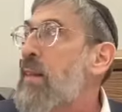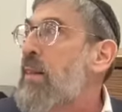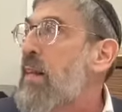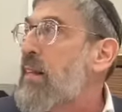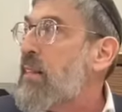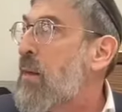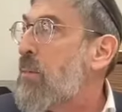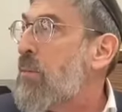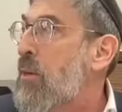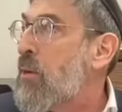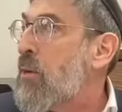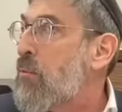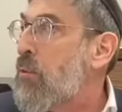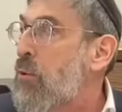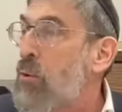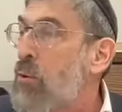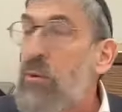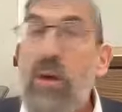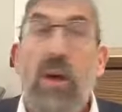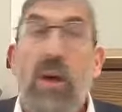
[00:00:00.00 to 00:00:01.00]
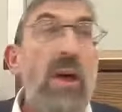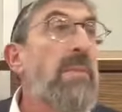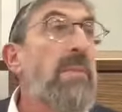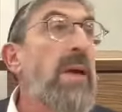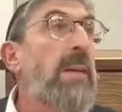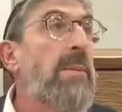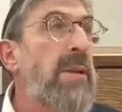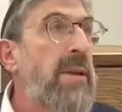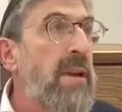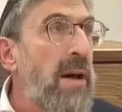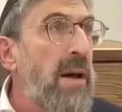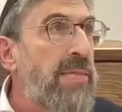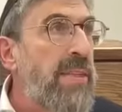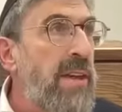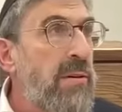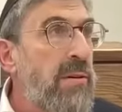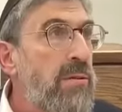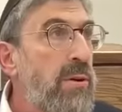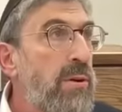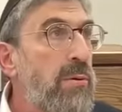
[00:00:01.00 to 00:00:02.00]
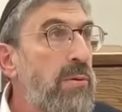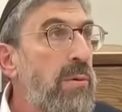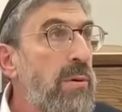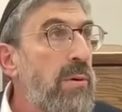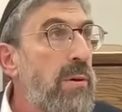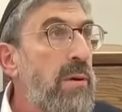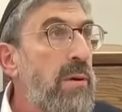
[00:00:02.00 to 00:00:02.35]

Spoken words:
That something grew. Maybe nothing grew.